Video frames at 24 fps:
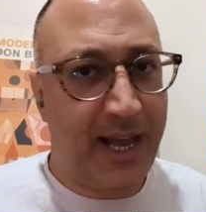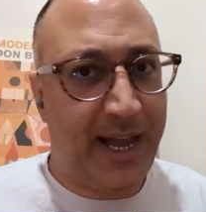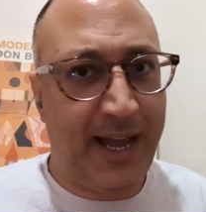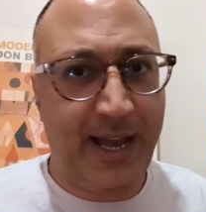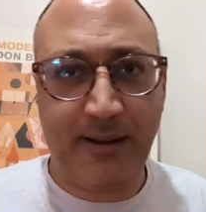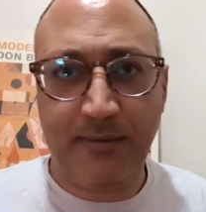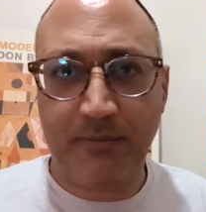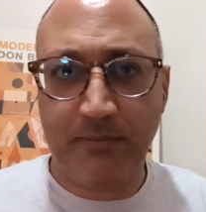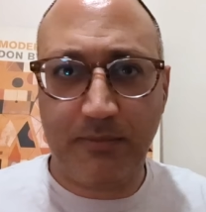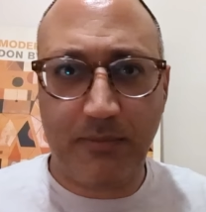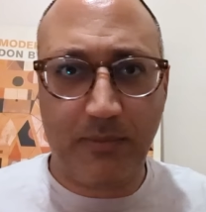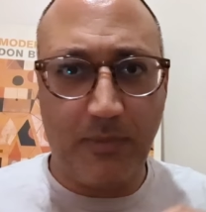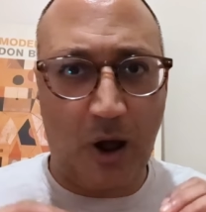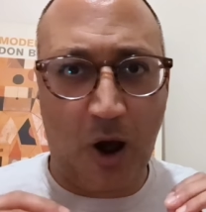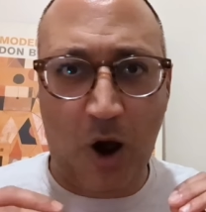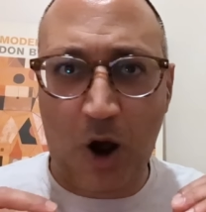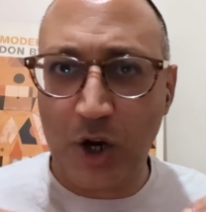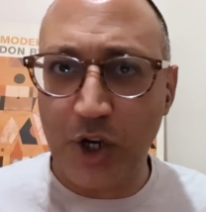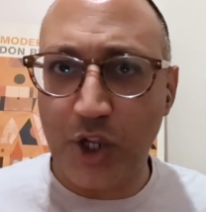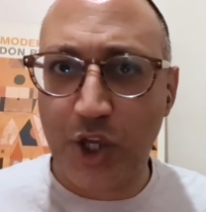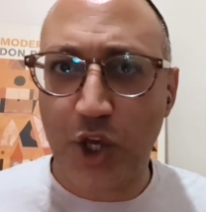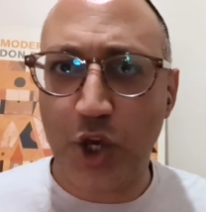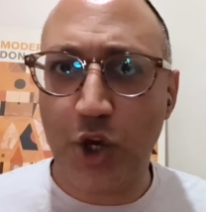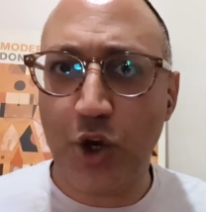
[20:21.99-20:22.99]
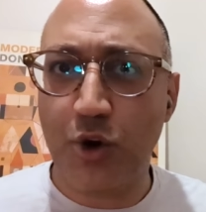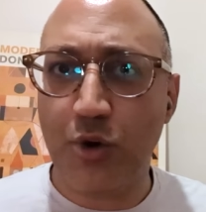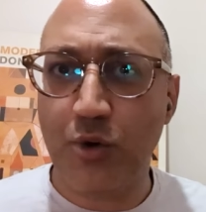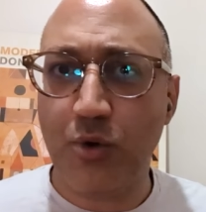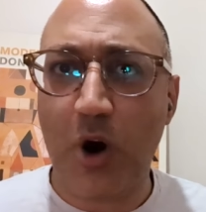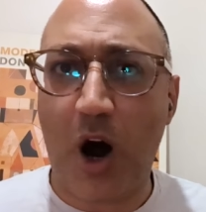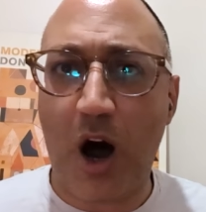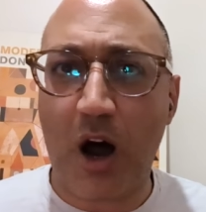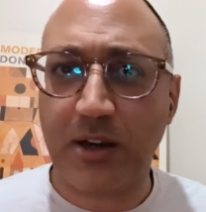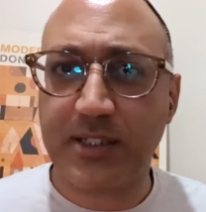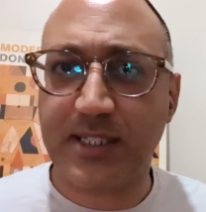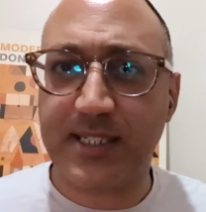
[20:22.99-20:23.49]
And on
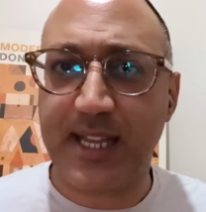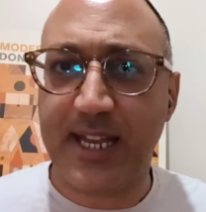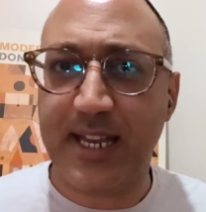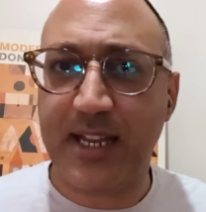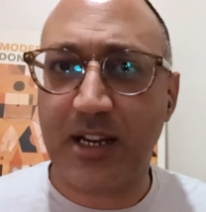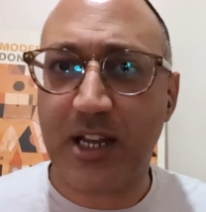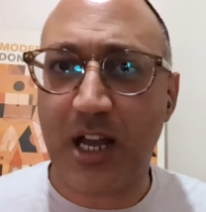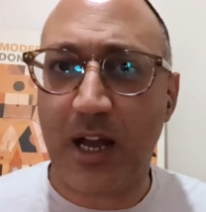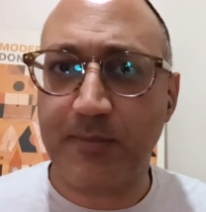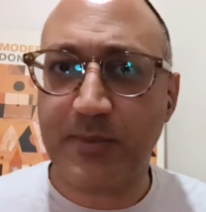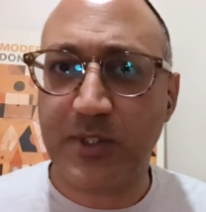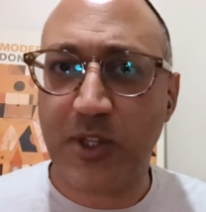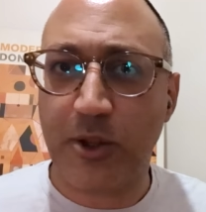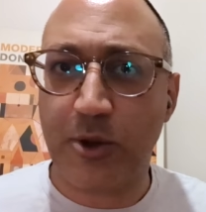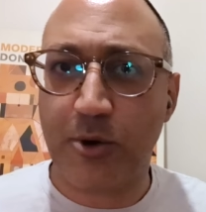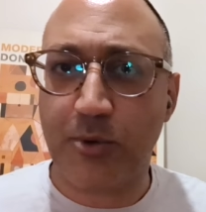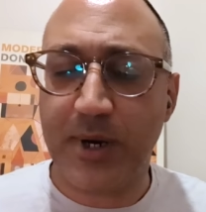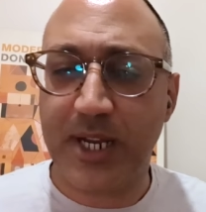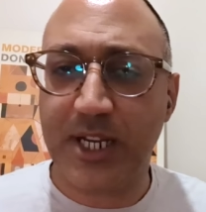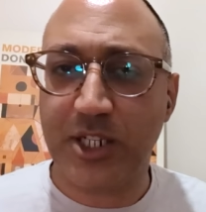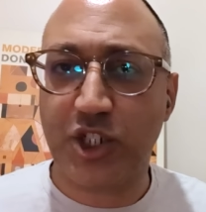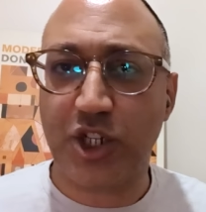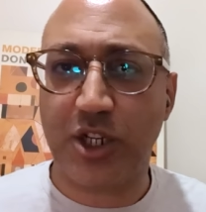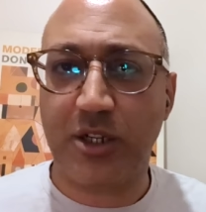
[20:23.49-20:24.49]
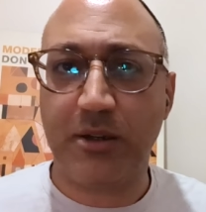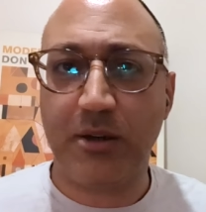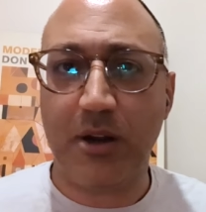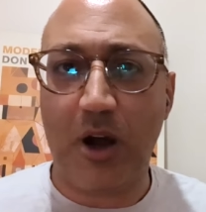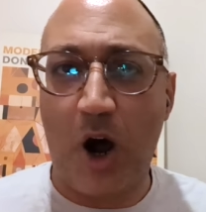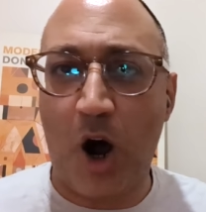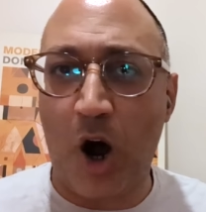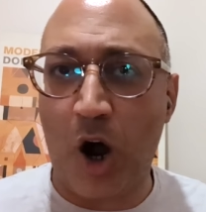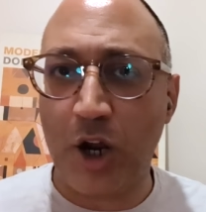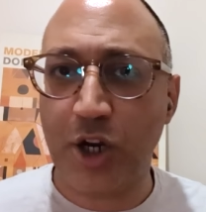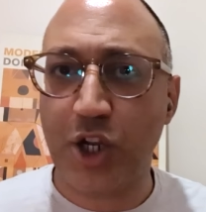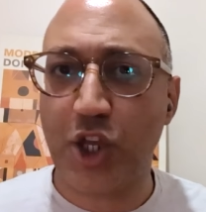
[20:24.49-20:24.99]
cue, Hochstein comes to the region.
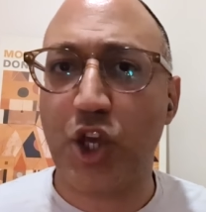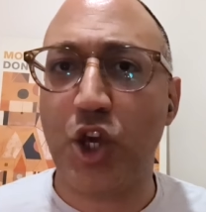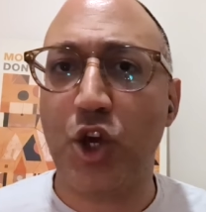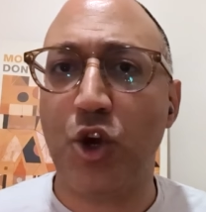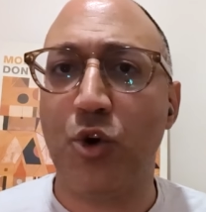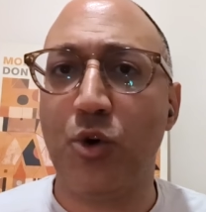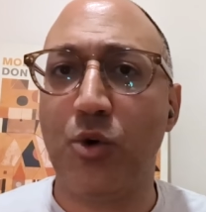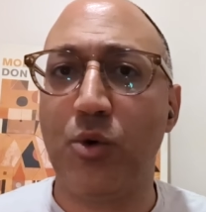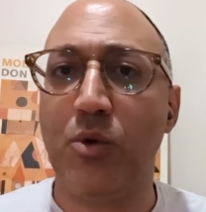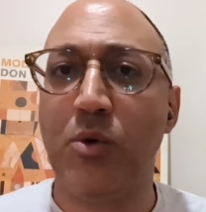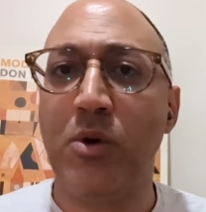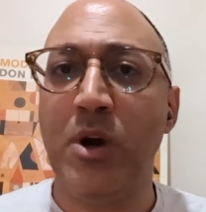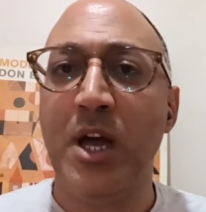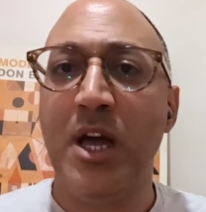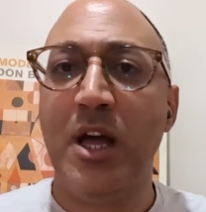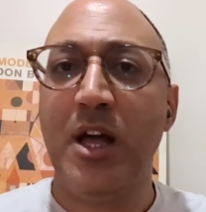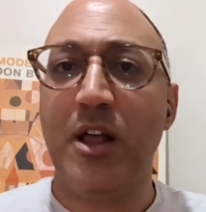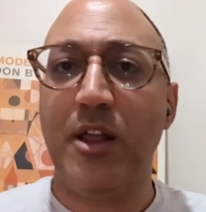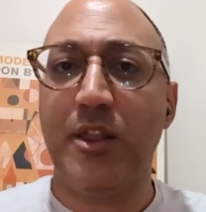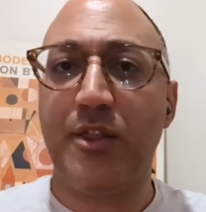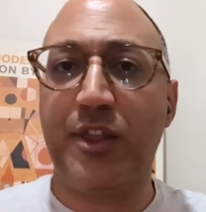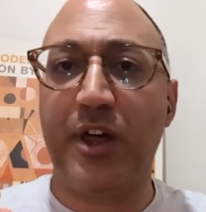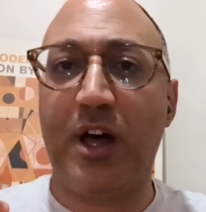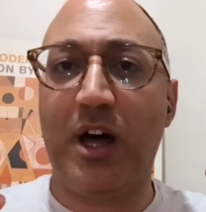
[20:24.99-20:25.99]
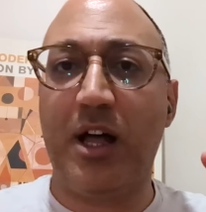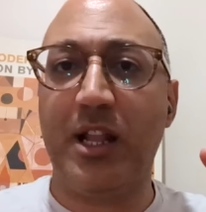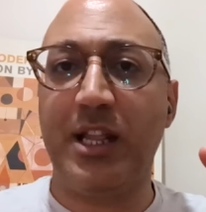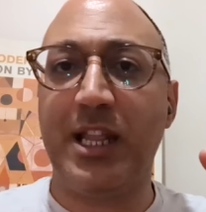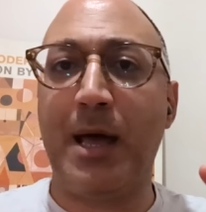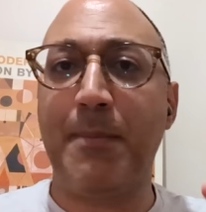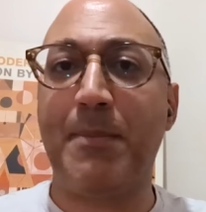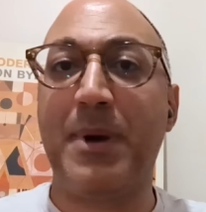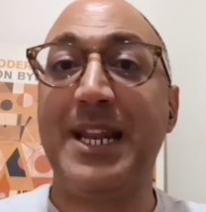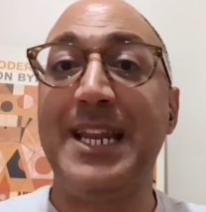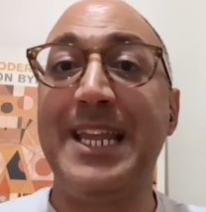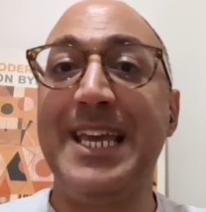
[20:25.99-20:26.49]
On cue, the
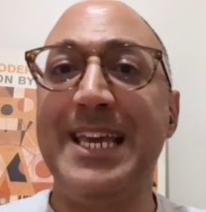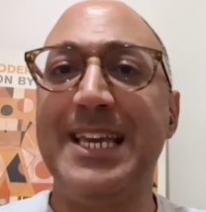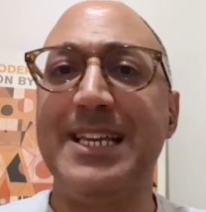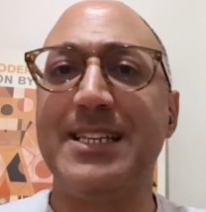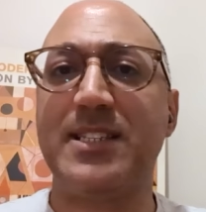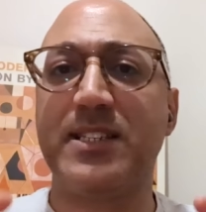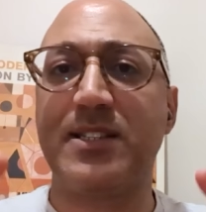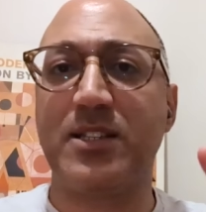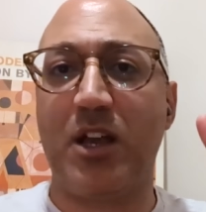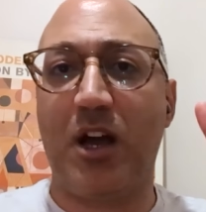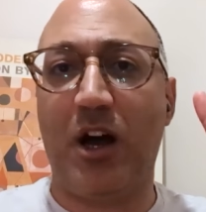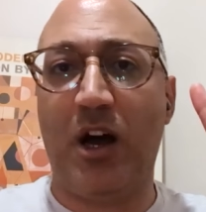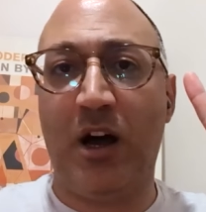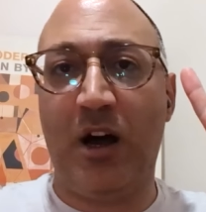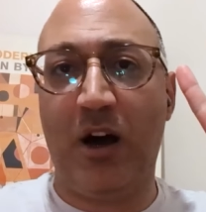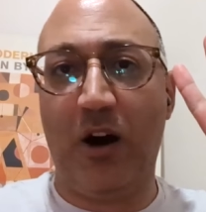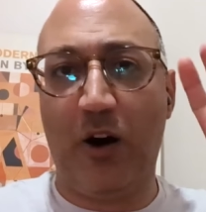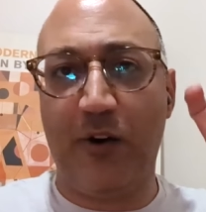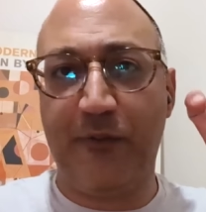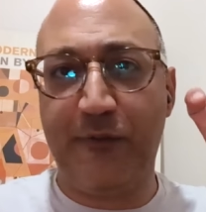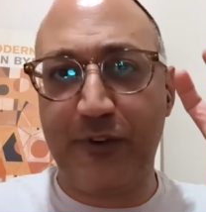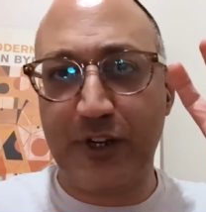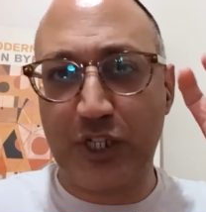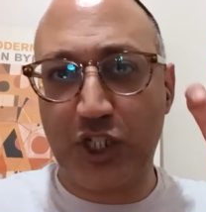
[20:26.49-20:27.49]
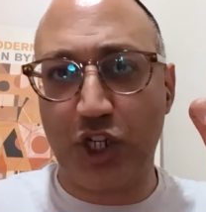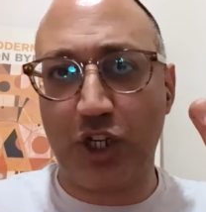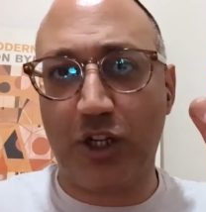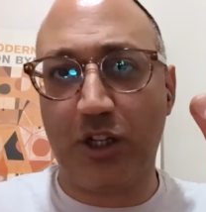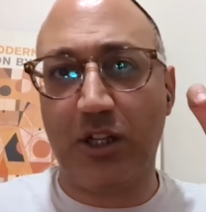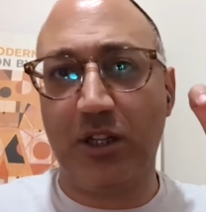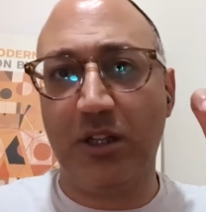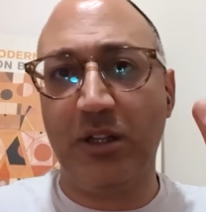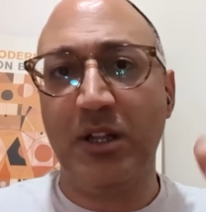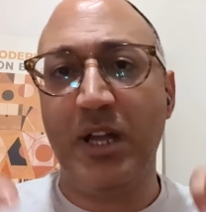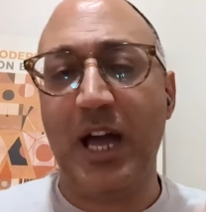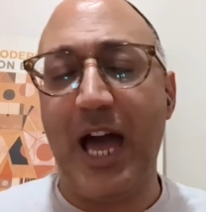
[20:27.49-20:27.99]
Lebanese
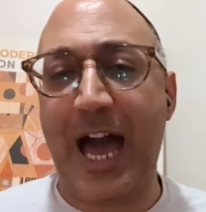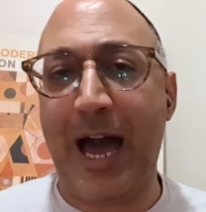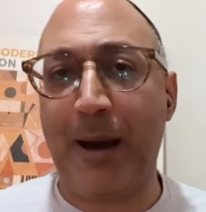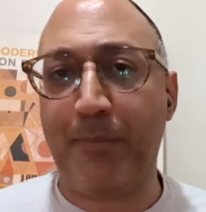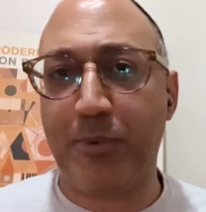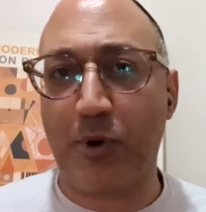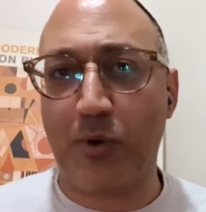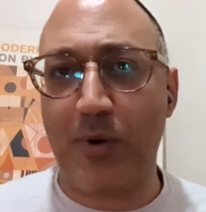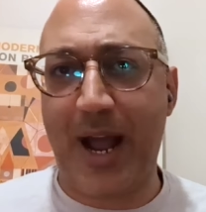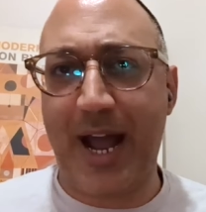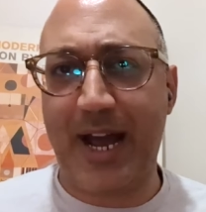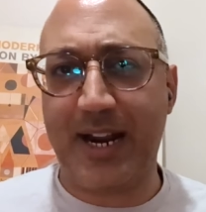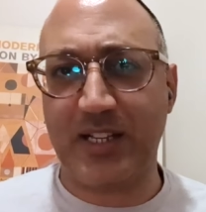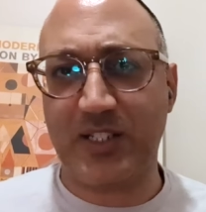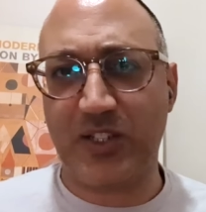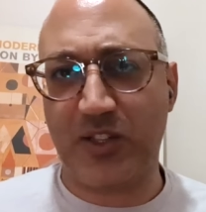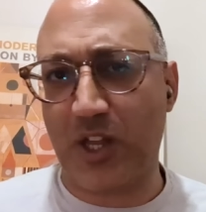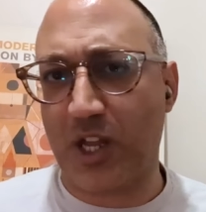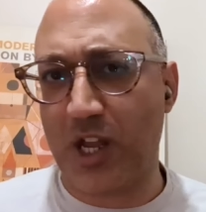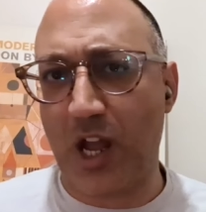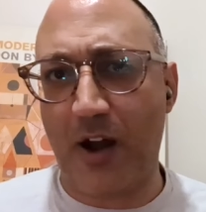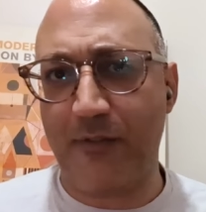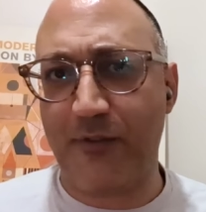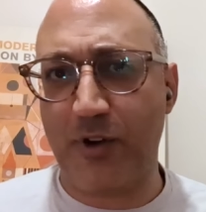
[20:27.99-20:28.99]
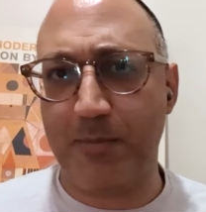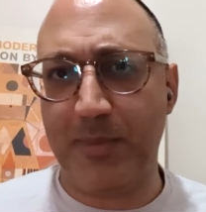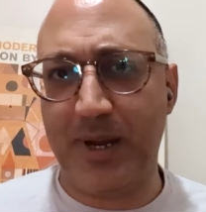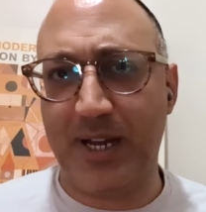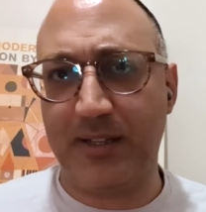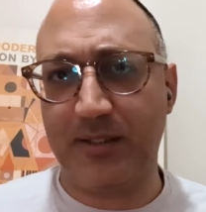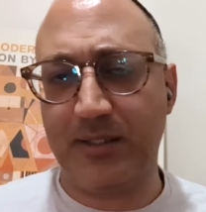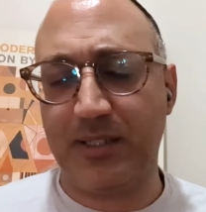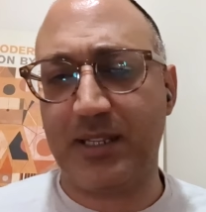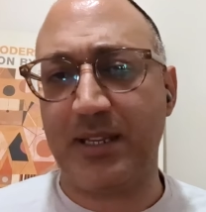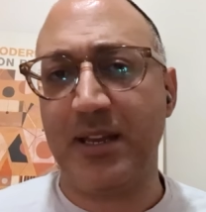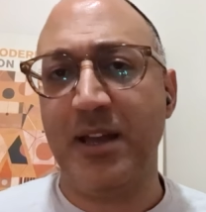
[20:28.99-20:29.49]
official apparatus, the
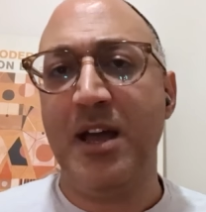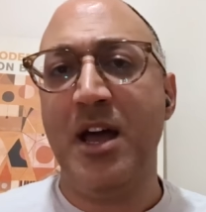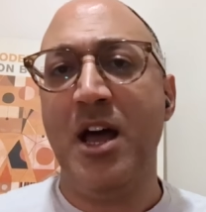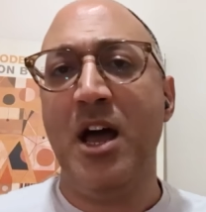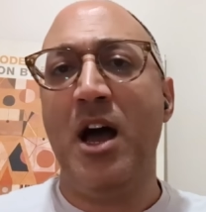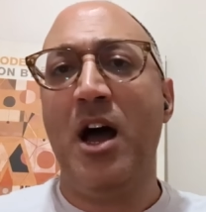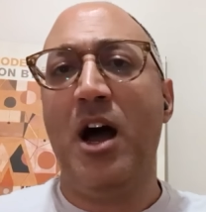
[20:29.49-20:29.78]
government,